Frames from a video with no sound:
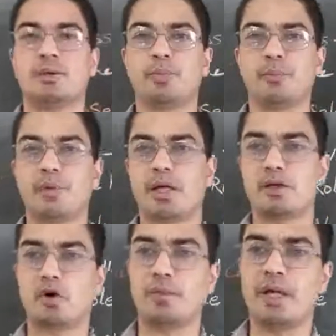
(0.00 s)
that people
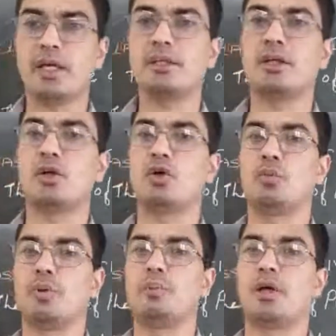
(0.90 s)
are obeying the
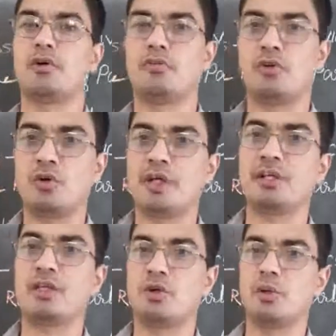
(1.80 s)
law, people are
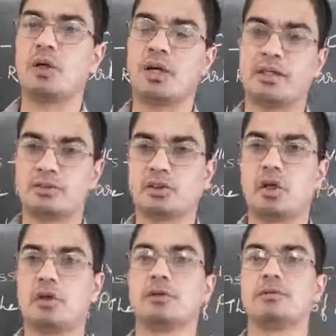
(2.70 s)
following the law and
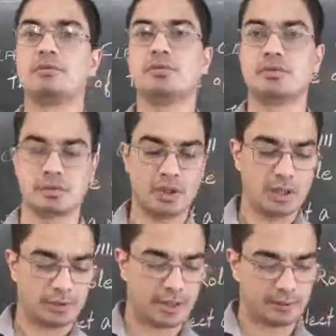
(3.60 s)
so on.
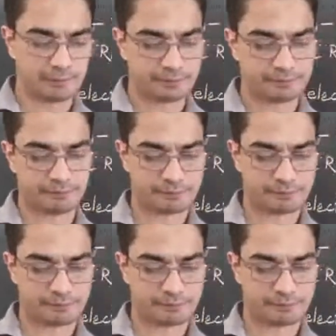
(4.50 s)
Then